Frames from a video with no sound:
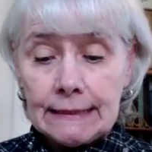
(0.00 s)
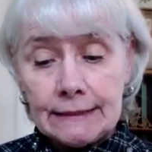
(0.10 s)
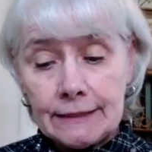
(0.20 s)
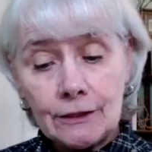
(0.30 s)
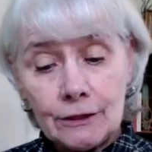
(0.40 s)

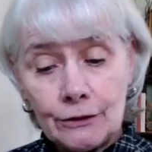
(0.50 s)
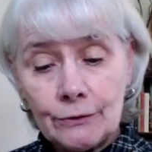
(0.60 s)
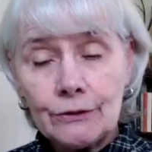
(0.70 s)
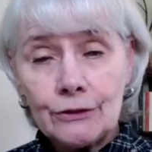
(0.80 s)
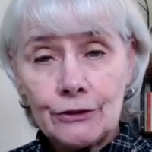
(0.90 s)
This
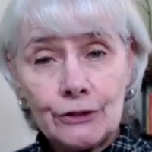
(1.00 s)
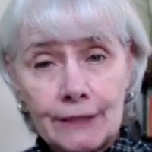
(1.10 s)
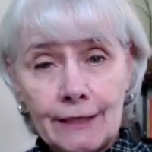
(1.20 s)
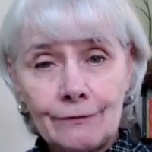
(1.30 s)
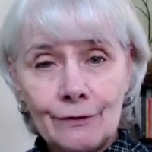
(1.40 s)
includes
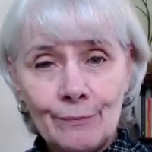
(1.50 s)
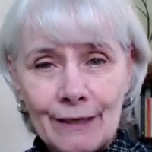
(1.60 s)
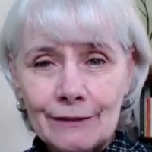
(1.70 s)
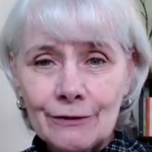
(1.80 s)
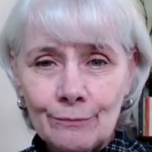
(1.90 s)
searching out the
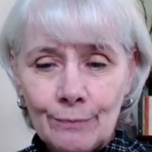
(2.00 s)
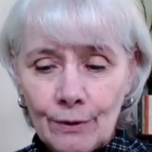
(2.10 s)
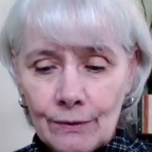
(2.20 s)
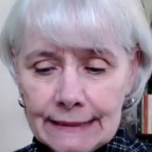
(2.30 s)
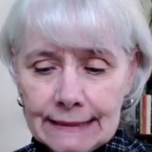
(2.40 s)
master
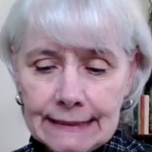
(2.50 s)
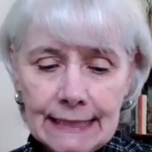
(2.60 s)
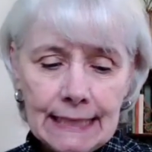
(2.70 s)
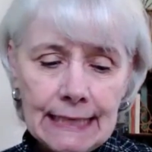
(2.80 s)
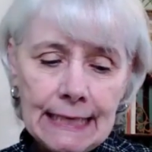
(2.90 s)
poets
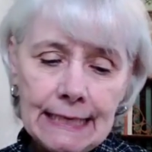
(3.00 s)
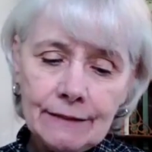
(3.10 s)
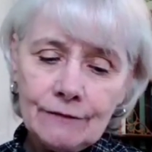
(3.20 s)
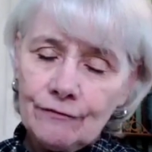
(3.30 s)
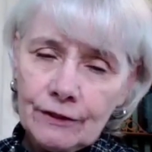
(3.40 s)

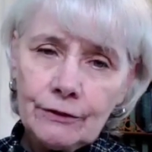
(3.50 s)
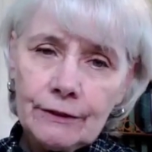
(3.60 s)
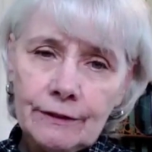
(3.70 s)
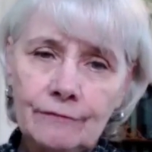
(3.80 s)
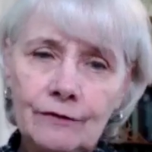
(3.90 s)
and the
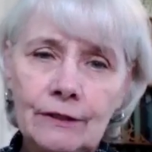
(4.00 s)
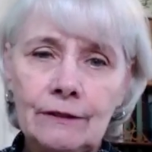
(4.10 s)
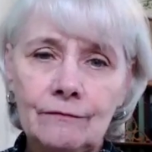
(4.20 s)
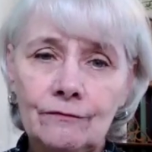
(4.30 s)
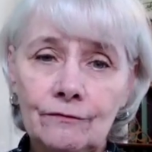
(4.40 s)
figurative
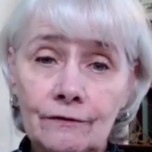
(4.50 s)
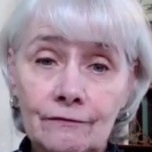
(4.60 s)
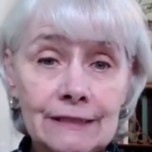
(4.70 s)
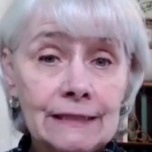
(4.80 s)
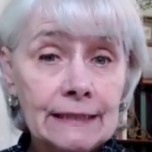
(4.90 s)
and
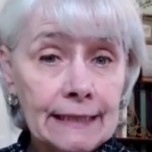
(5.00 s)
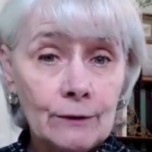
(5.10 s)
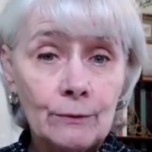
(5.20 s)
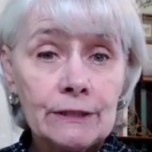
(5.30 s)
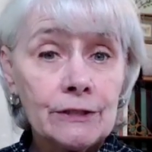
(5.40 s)
vivid
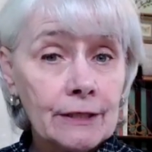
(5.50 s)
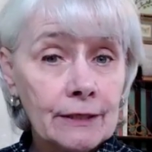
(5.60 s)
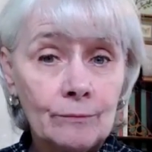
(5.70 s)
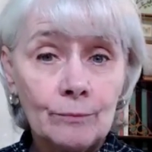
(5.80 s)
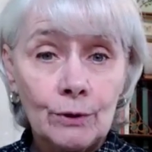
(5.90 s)
language
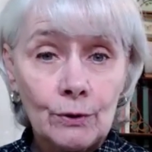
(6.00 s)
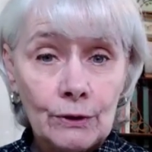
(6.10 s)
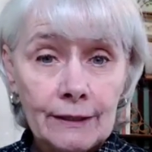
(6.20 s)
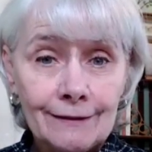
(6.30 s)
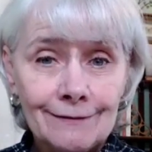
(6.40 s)
they
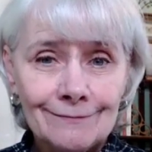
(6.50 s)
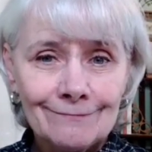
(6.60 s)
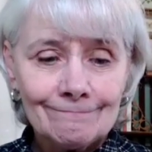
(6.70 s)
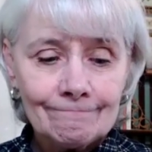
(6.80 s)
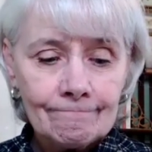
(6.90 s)
employ.
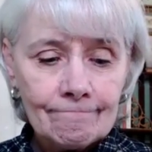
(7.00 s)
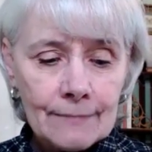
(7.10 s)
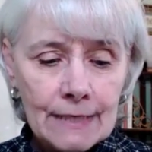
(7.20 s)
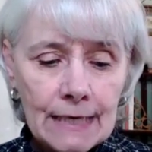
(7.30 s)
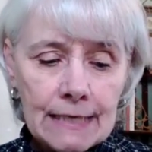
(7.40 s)

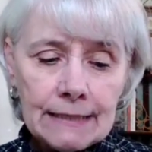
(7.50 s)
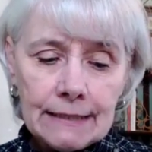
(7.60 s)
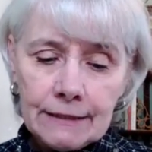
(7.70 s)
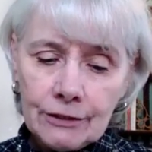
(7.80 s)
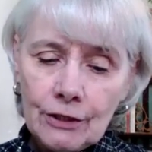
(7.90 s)

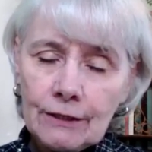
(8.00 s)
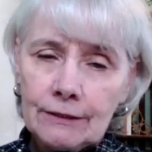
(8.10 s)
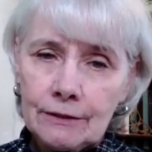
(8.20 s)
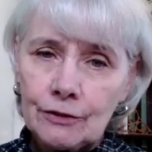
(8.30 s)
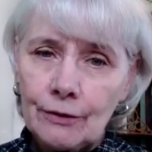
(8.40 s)
This talk
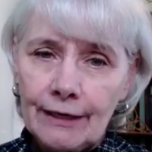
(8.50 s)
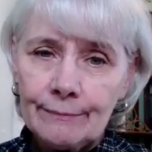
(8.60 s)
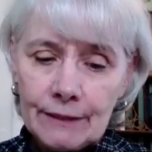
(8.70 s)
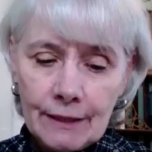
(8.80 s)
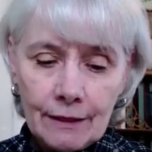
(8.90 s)

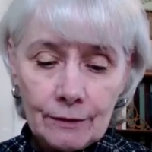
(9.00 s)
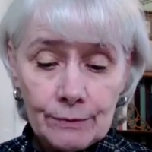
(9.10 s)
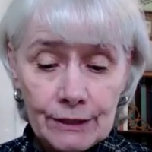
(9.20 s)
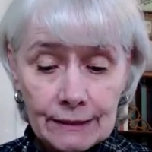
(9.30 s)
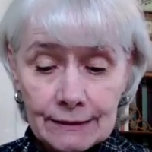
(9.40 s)
describes our
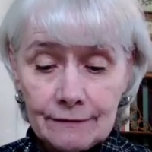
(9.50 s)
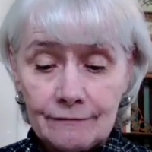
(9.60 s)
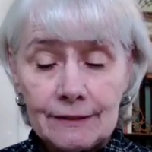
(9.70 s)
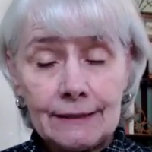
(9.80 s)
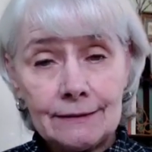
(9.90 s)

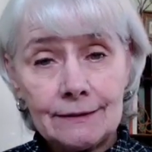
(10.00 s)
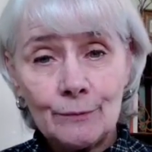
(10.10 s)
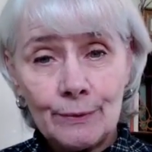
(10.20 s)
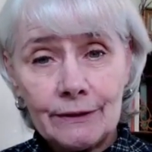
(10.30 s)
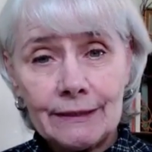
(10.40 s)
objectives as
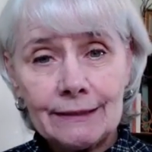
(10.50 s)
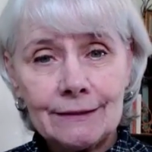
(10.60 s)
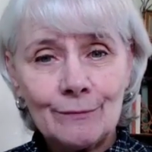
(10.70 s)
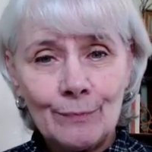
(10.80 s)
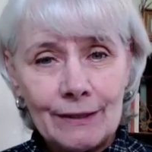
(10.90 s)

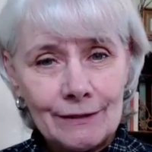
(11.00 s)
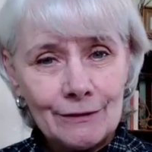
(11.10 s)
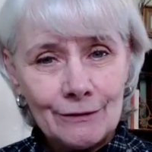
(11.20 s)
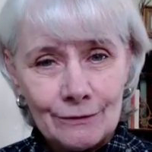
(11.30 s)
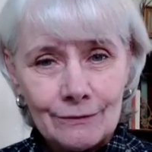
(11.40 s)
experienced by the
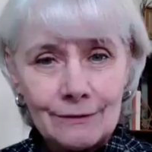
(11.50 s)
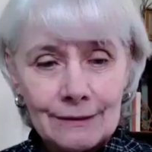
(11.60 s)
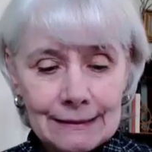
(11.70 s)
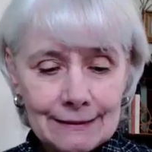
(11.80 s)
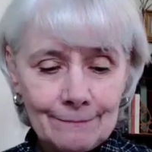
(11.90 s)

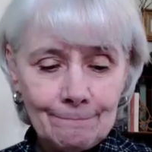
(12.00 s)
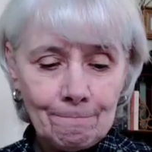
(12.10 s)
students.